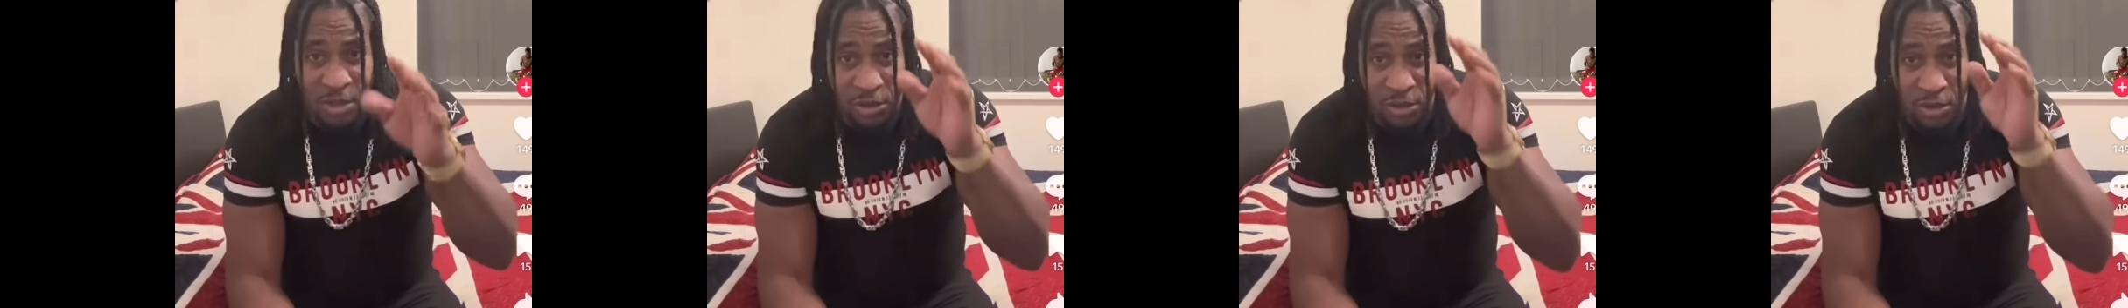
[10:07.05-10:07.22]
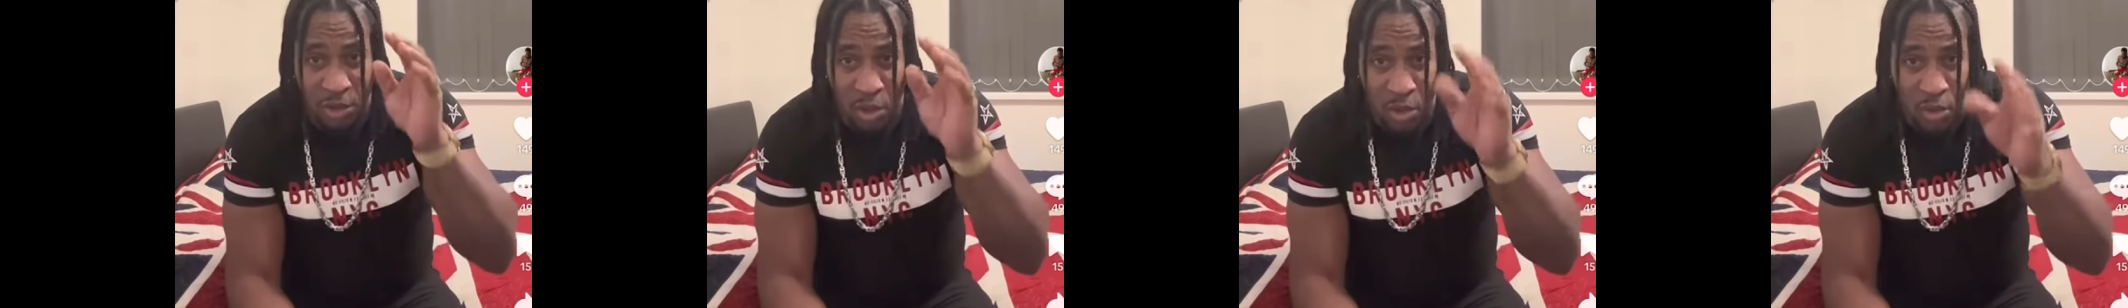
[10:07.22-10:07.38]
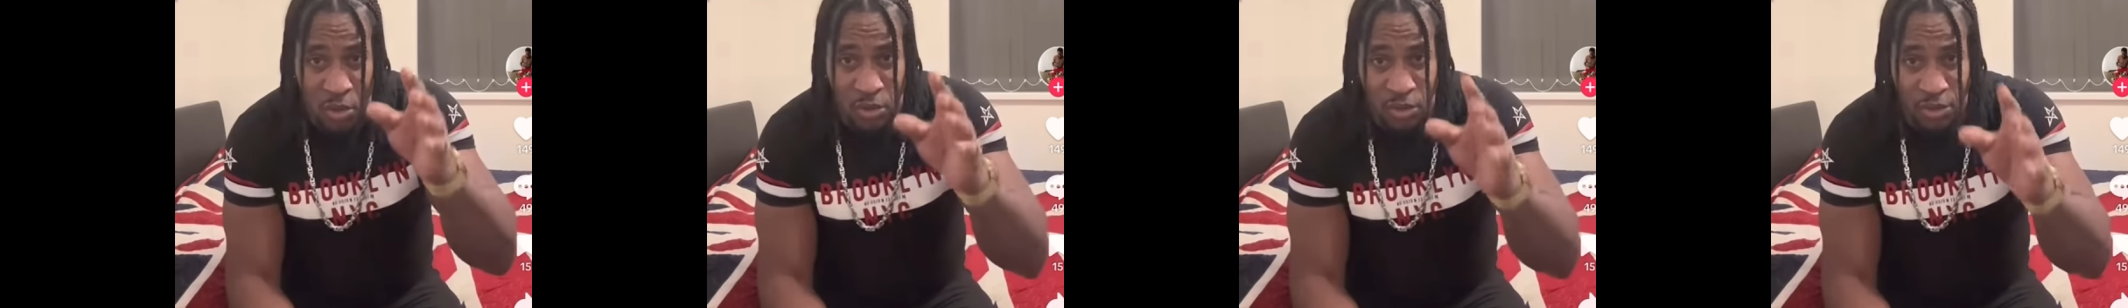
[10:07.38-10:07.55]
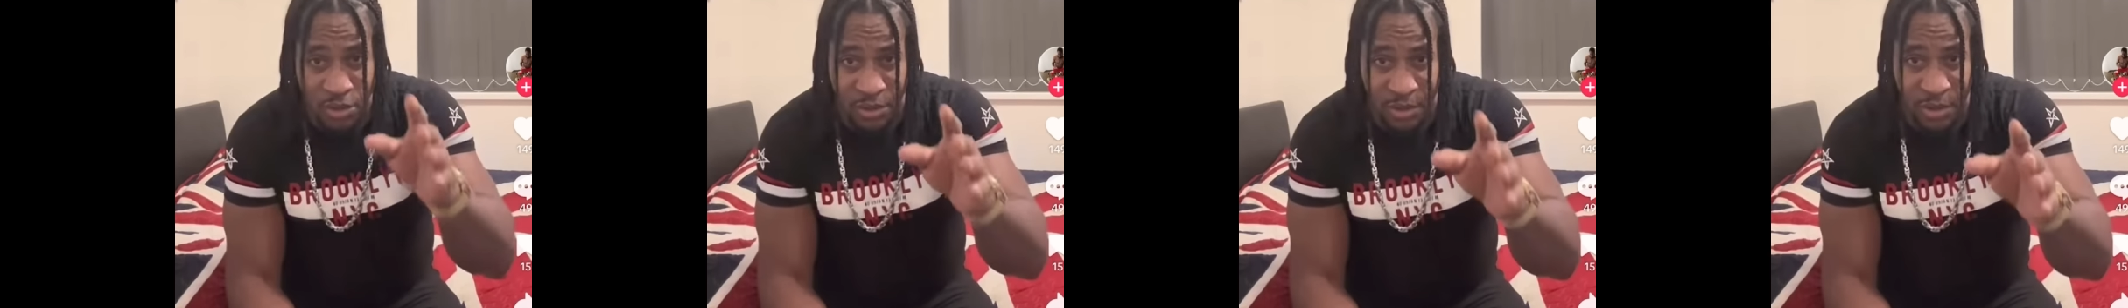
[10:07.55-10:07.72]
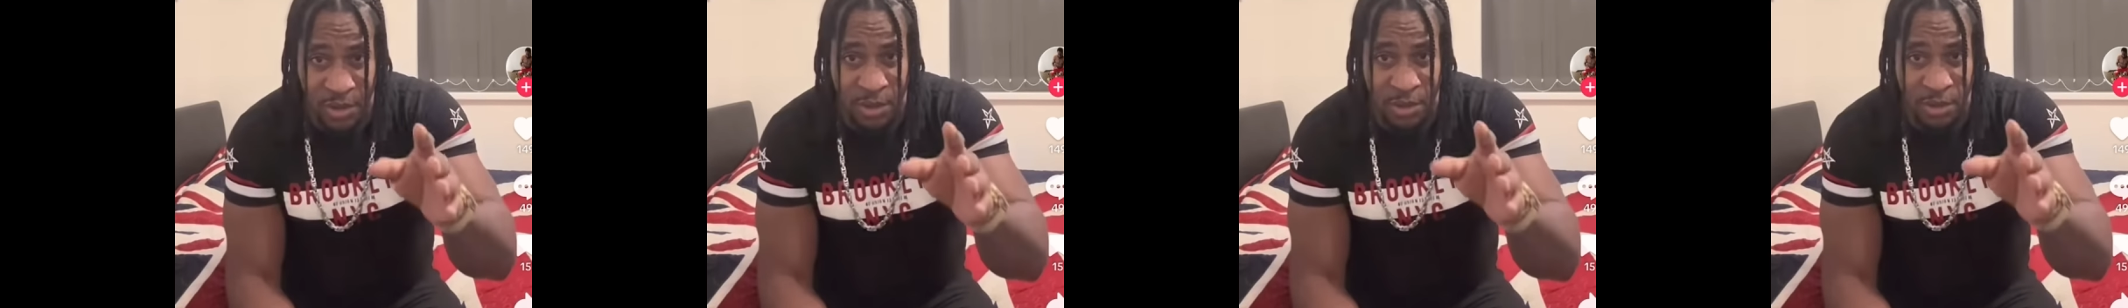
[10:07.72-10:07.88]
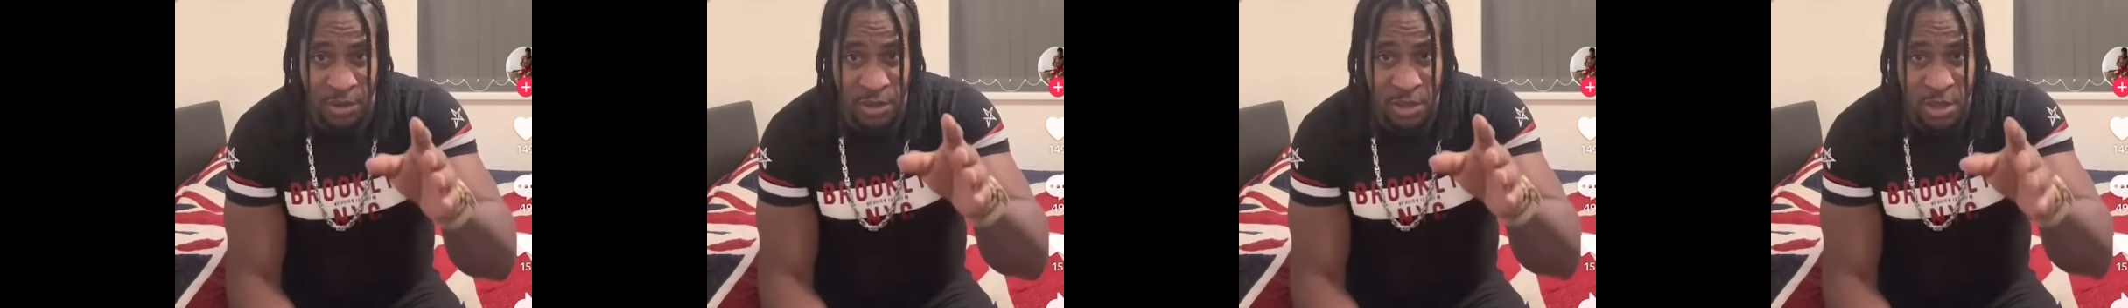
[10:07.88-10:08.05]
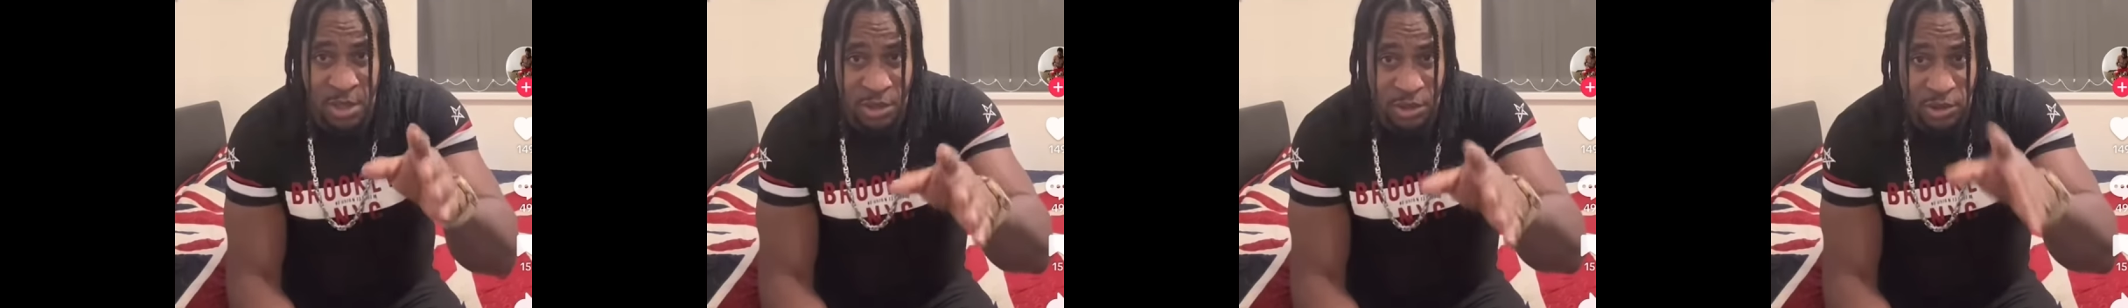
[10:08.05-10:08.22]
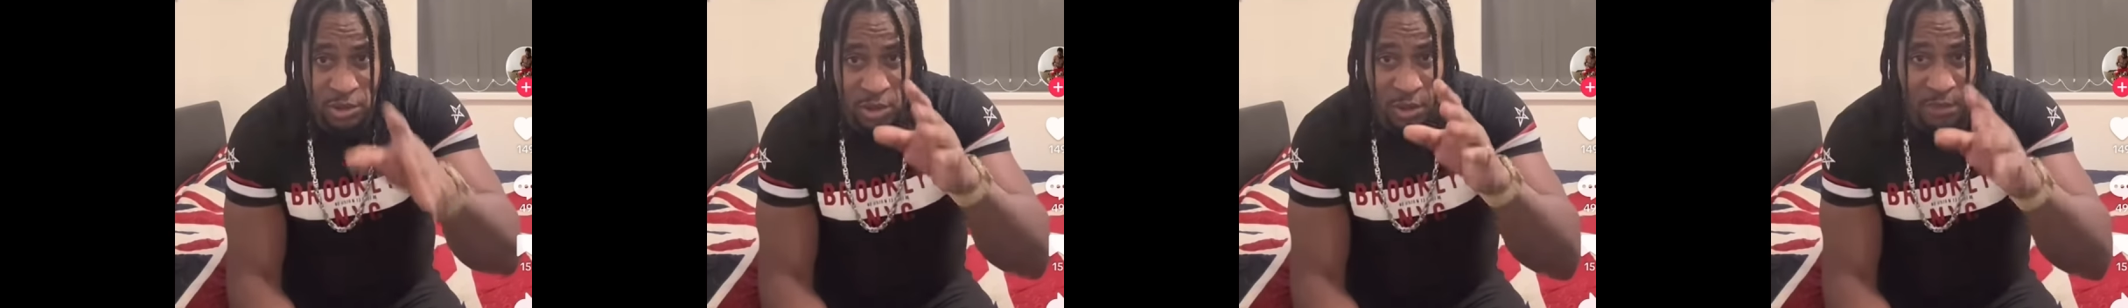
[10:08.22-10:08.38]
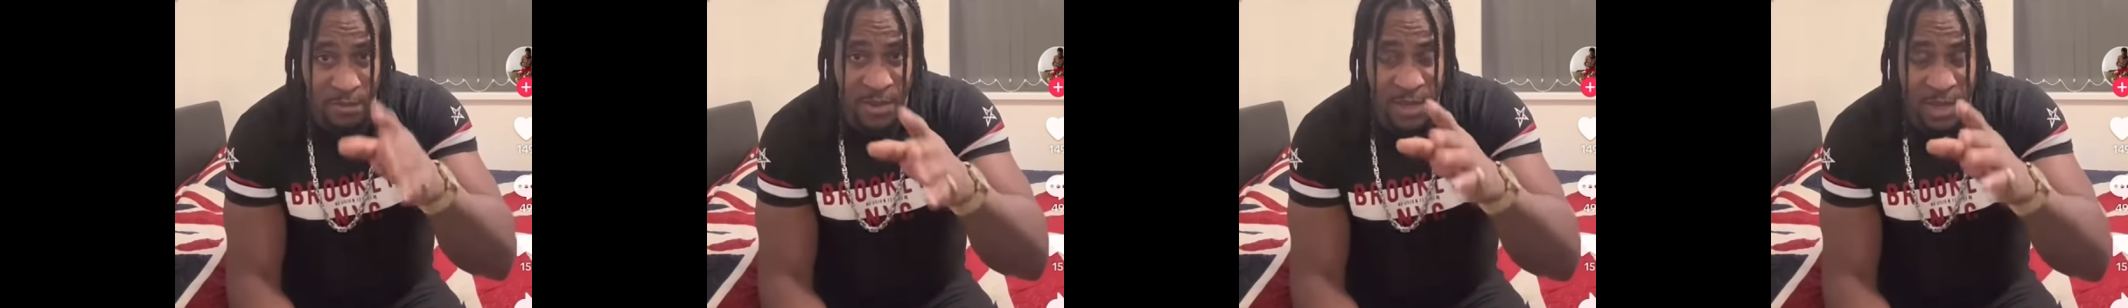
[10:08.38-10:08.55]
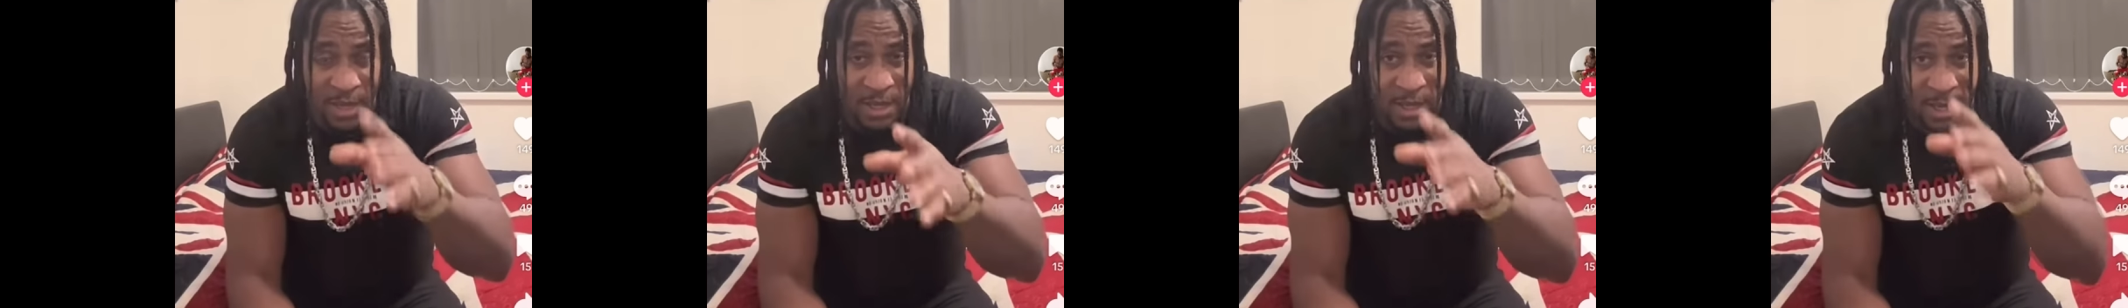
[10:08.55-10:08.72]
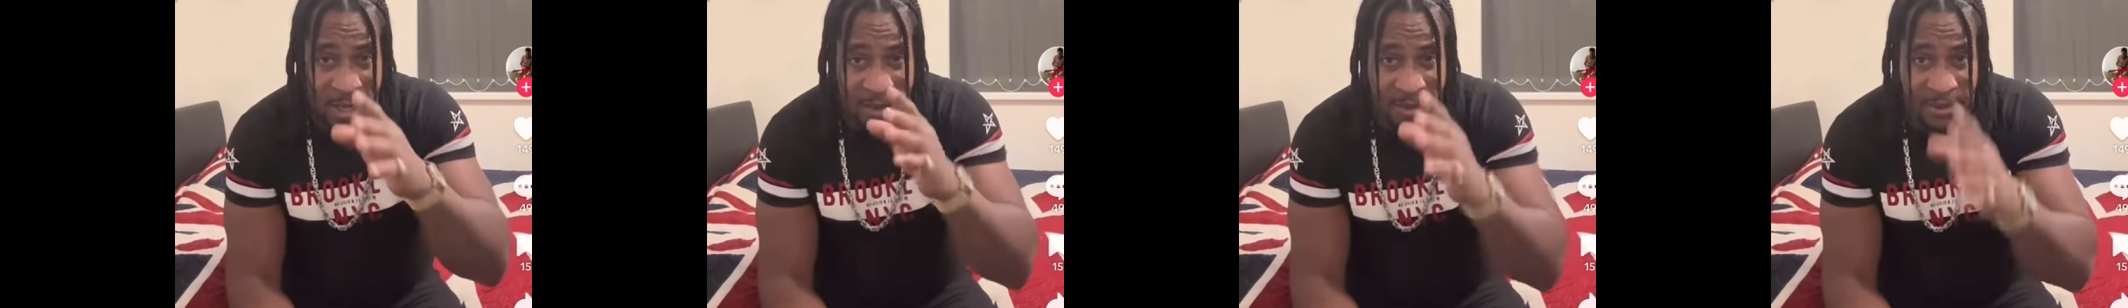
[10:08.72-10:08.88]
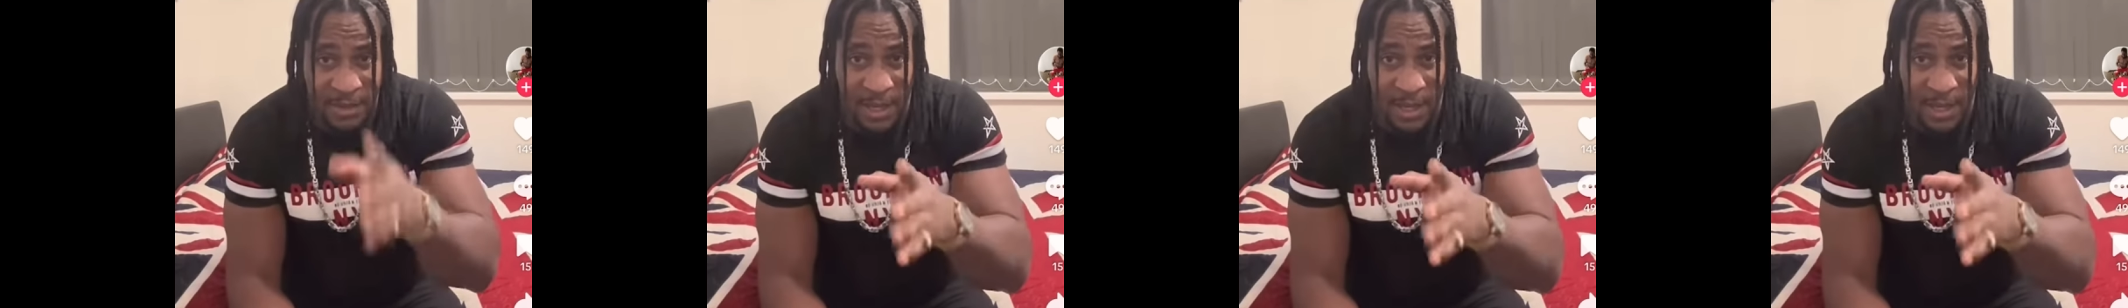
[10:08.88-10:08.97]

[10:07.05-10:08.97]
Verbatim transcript: thousand Jamaican